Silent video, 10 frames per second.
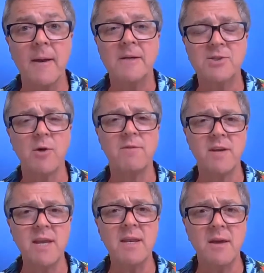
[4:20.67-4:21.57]
So if you
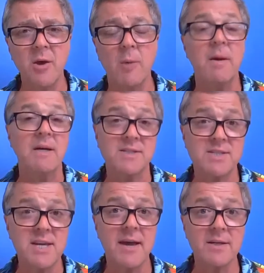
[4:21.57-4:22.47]
need help,
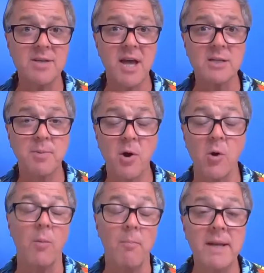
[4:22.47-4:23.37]
seek out a tax
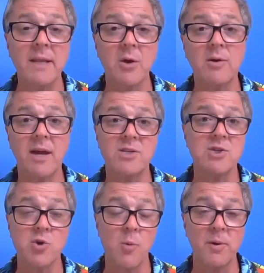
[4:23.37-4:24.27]
pro. Many locations
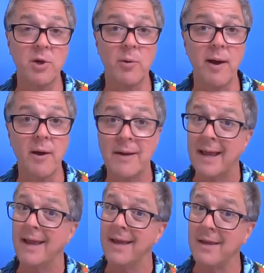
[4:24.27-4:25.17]
are open year round,
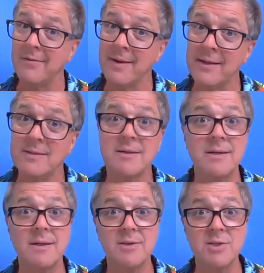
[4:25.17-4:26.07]
even at
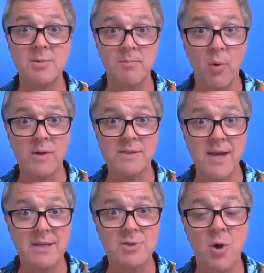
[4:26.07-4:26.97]
this important
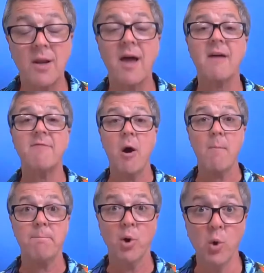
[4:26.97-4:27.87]
Tax Talk Live
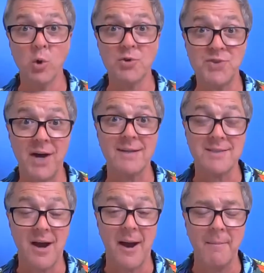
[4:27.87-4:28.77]
poolside
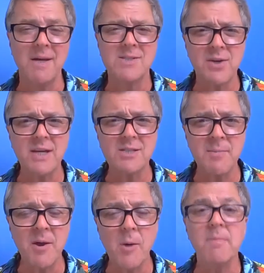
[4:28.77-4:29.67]
time. So get some
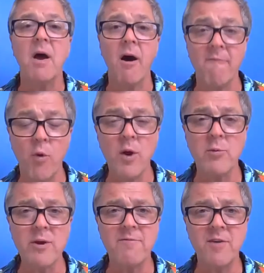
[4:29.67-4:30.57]
help, avoid
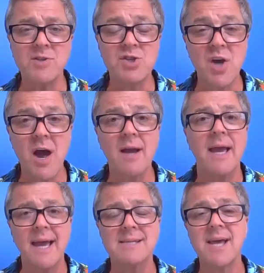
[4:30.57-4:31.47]
refund shock,
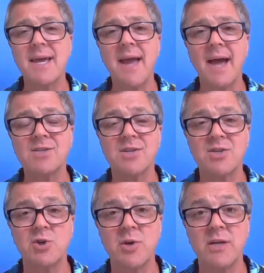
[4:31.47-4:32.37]
and take action
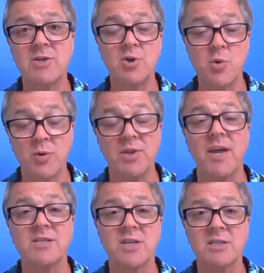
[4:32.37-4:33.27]
as you need to with the
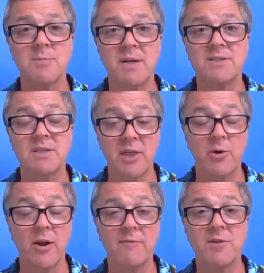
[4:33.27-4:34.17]
next 6 months that
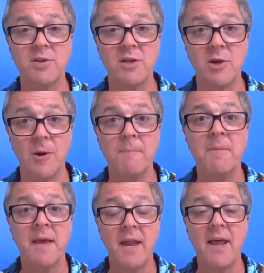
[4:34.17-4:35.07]
are left in the year
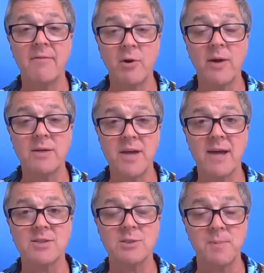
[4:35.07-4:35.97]
and have a great
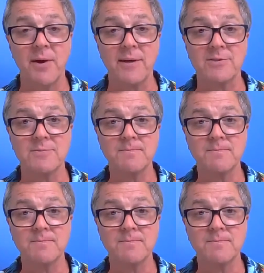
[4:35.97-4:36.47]
tax experience.